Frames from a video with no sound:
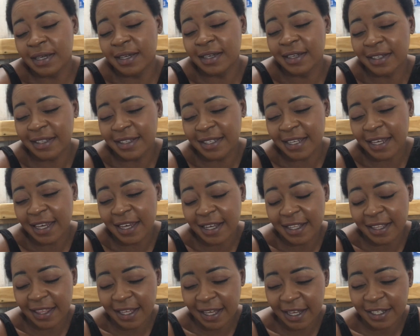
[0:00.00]
take
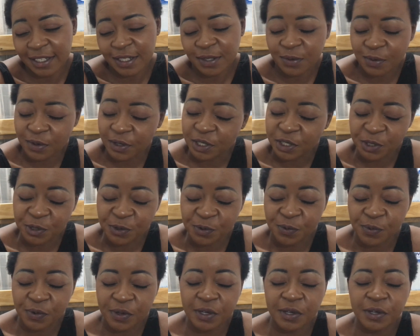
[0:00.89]
that what you
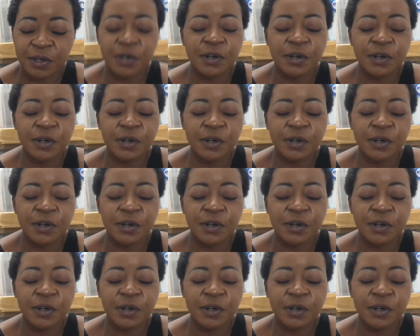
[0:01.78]
will.